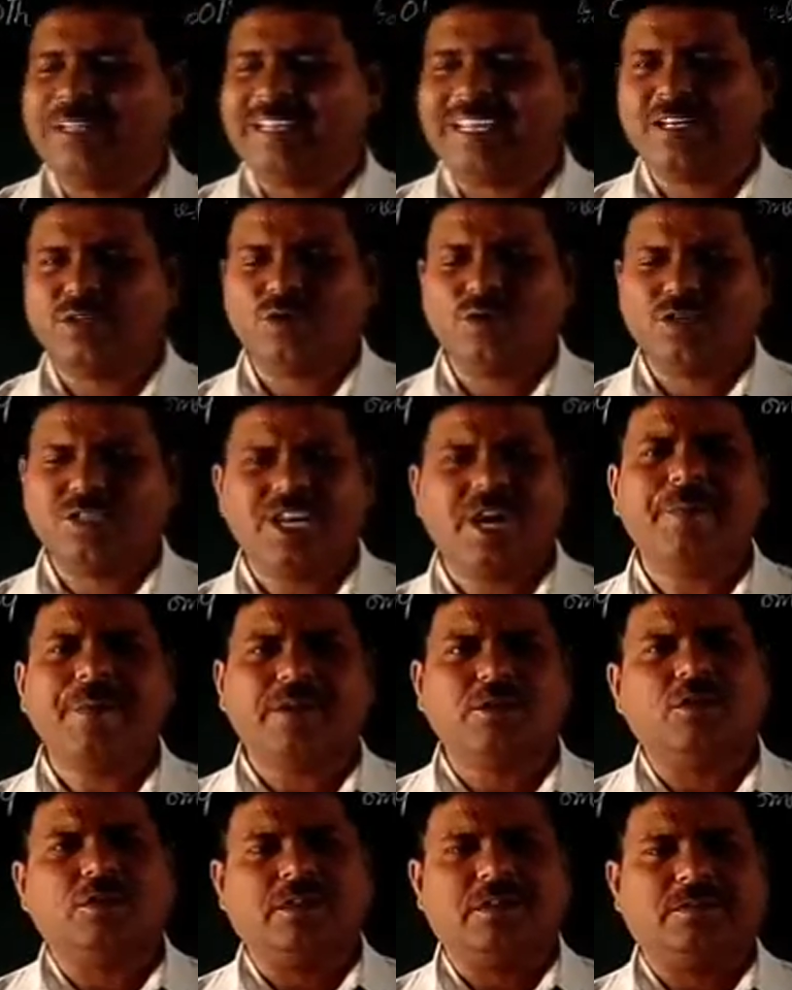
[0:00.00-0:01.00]
There is no shame
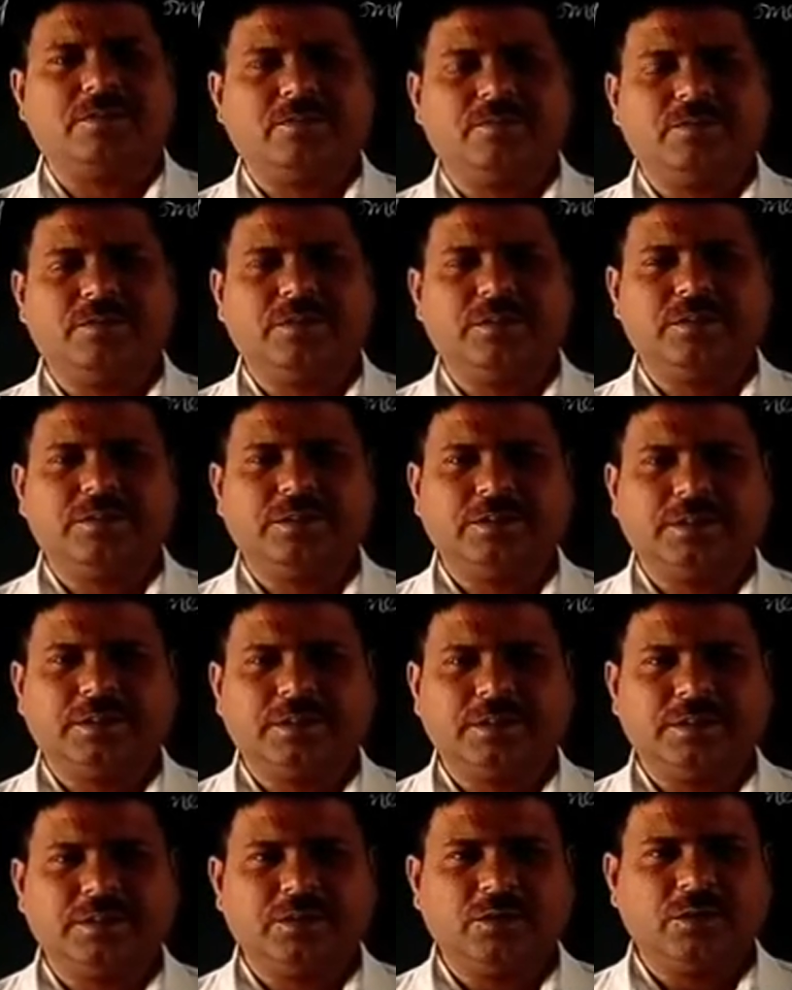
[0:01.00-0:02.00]
at
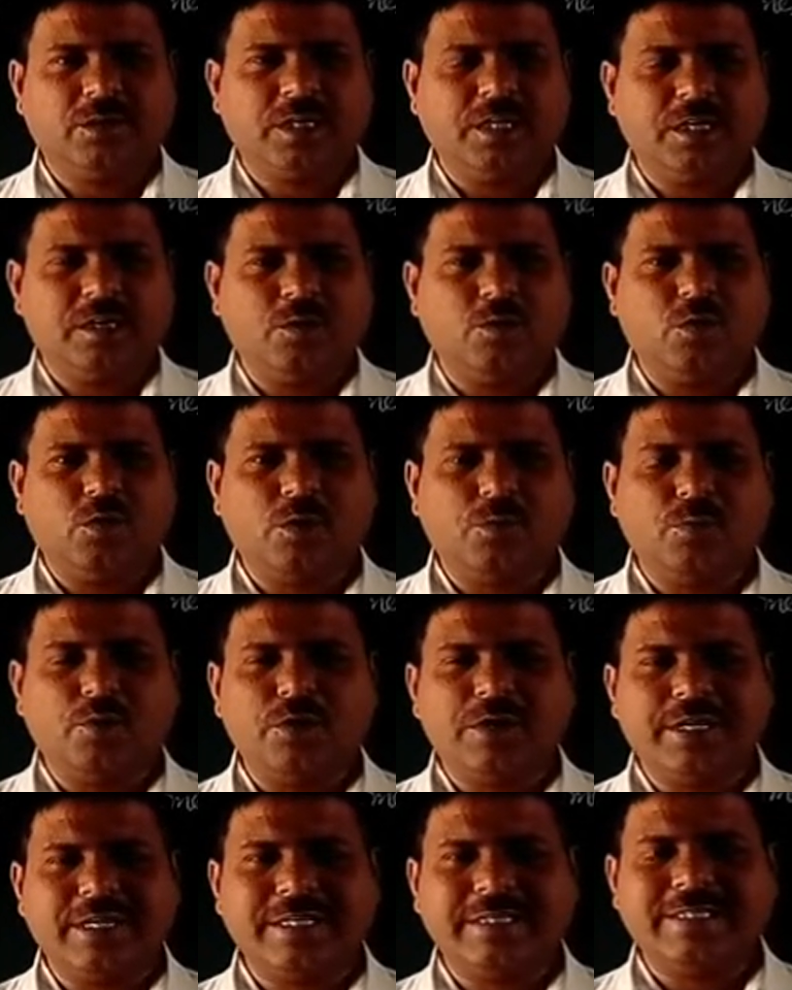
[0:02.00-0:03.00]
all. Okay, whole
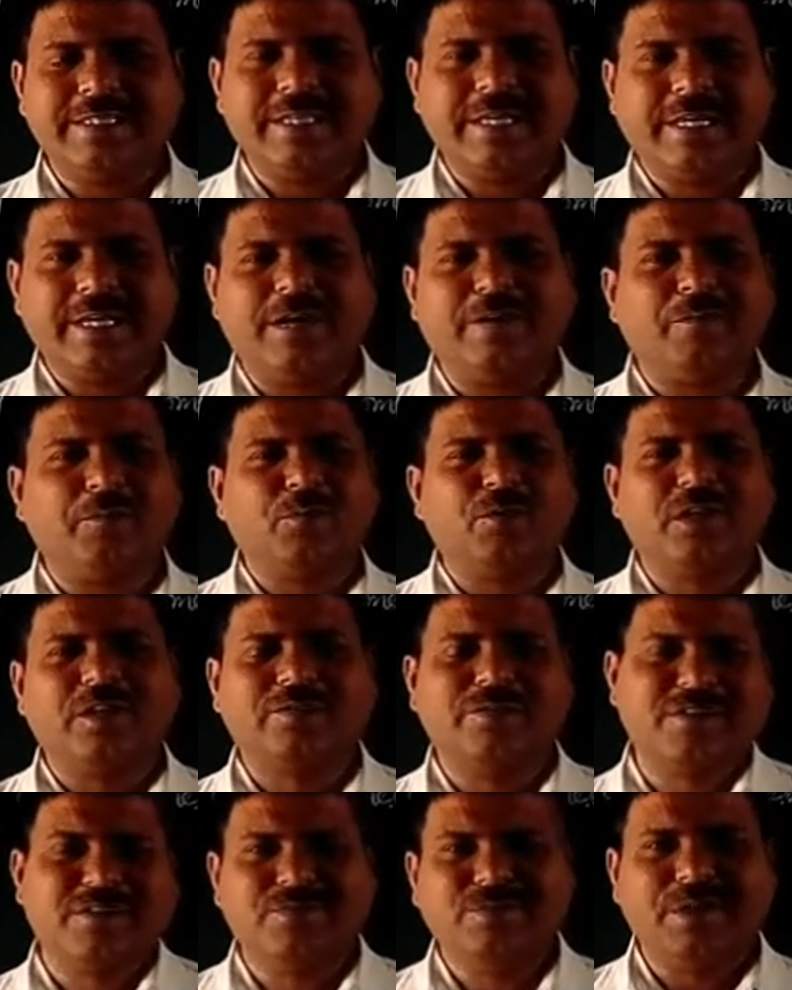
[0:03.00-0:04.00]
body is naked put in
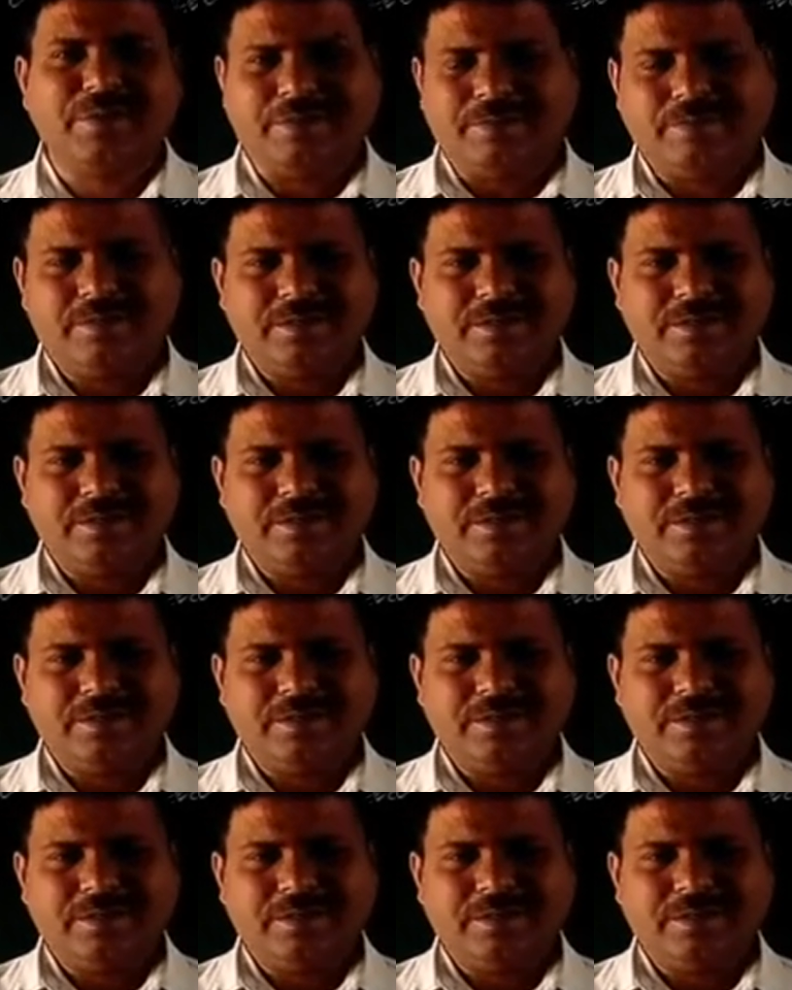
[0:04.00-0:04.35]
front of them,